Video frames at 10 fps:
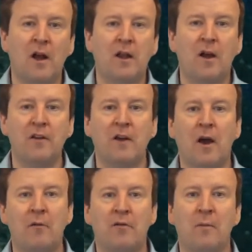are gushing
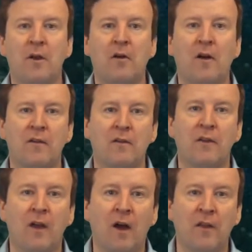up from the crust of
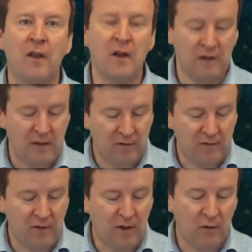the Earth
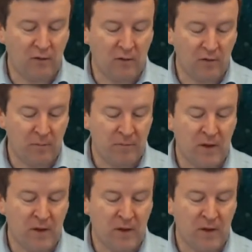into the oceans.